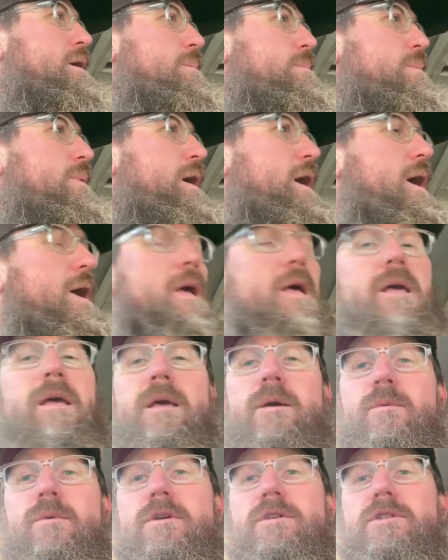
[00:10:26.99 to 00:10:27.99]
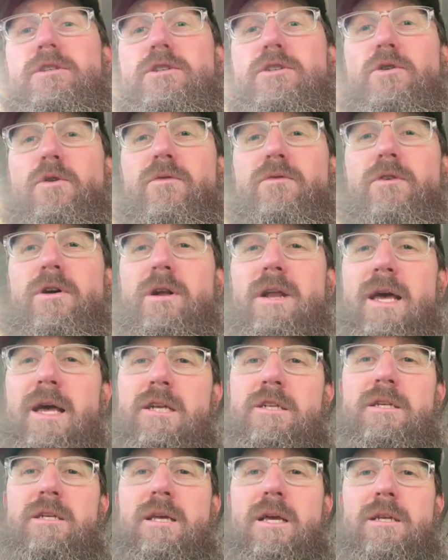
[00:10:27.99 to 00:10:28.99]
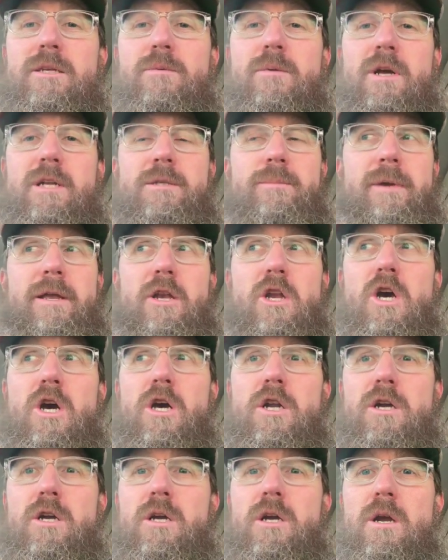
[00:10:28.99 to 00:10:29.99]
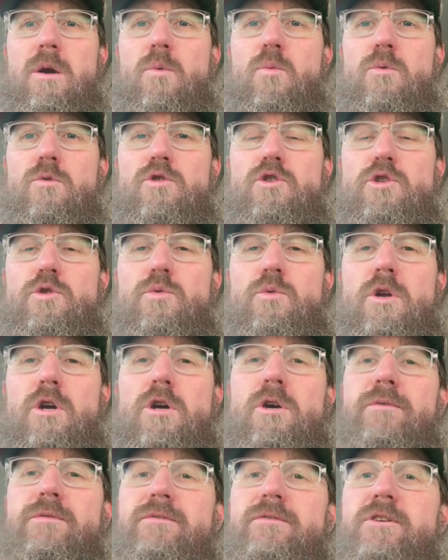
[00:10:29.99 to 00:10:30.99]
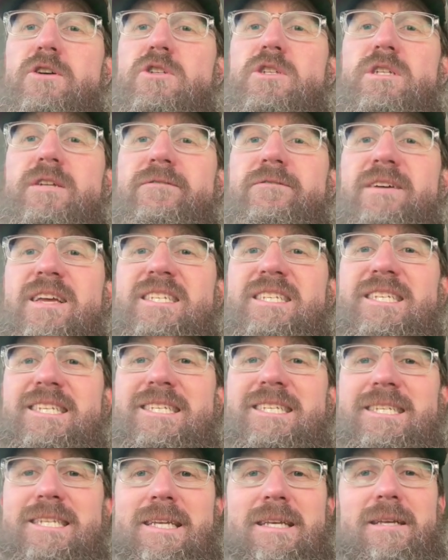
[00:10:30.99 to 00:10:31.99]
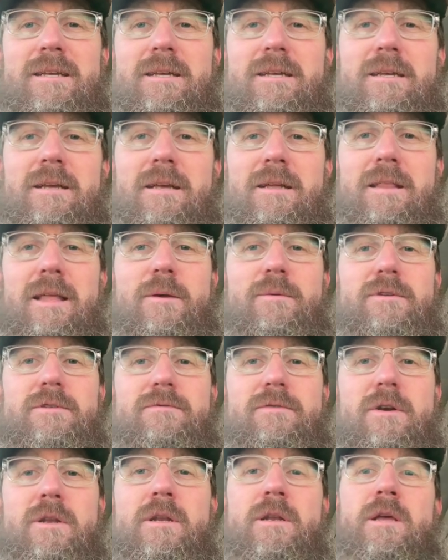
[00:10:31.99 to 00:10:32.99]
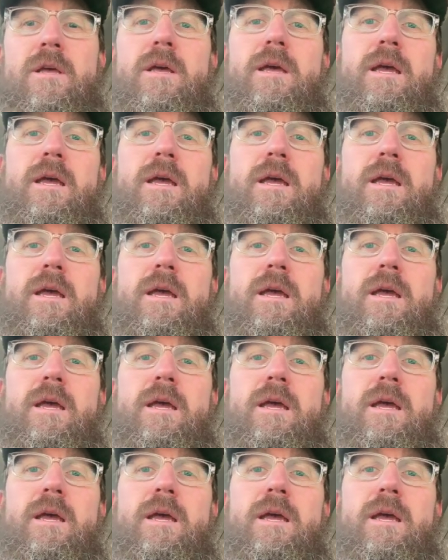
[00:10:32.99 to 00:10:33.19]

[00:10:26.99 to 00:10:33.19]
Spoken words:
But it was so fun. I actually got to watch my daughter shoot her first pheasant, and that was fun.